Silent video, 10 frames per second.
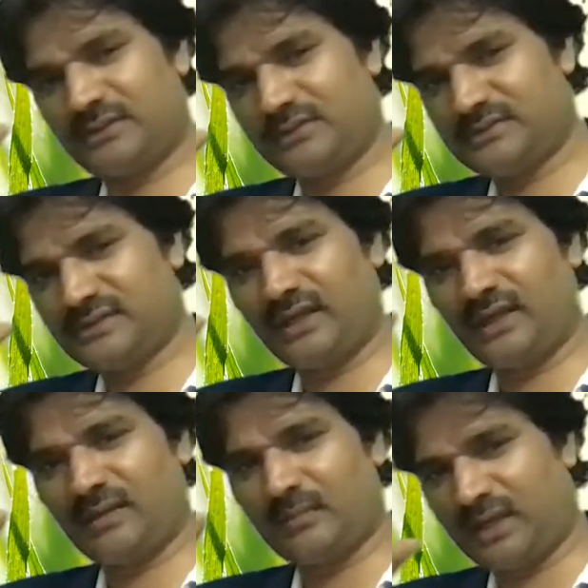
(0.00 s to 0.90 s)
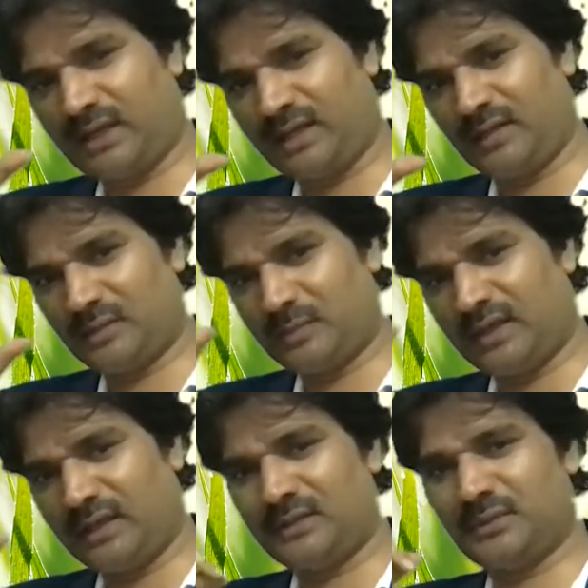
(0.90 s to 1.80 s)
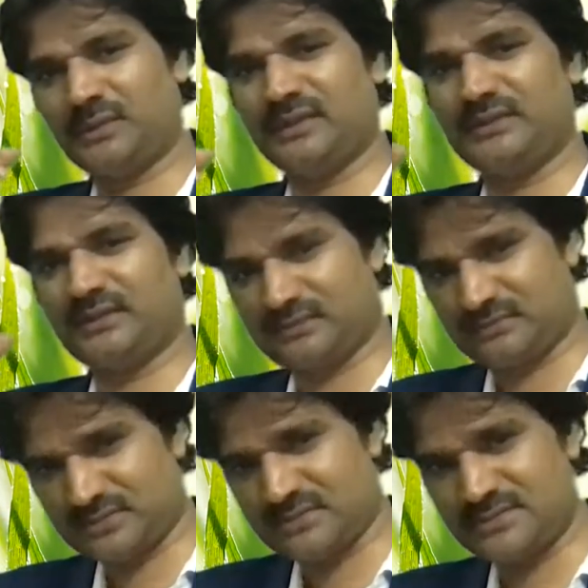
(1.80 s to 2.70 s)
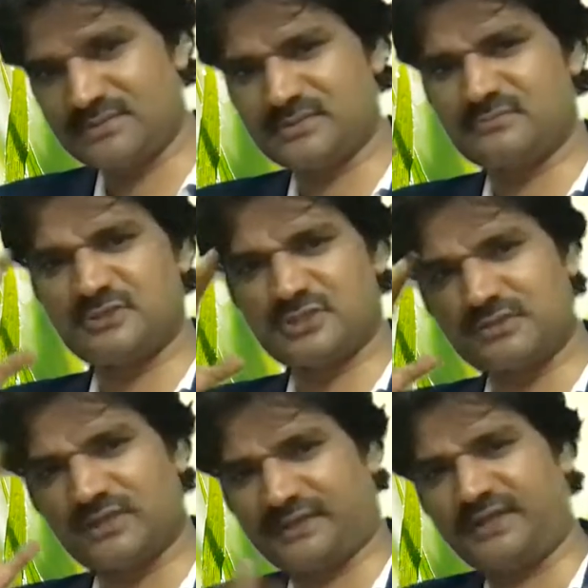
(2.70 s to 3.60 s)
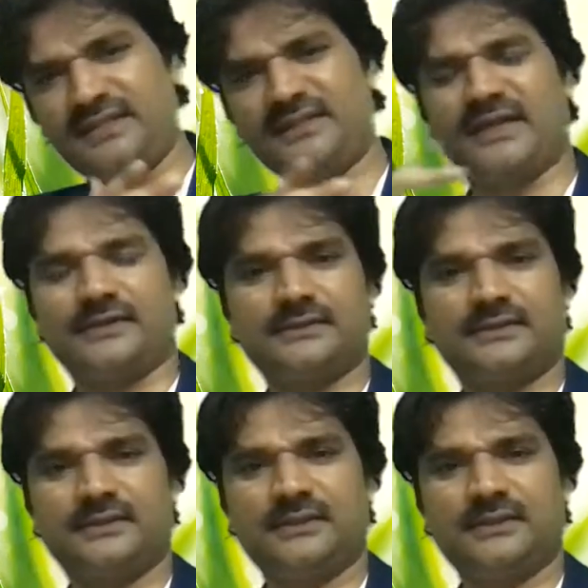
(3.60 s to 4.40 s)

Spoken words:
to say bye, goodbye to anything. We should attain that.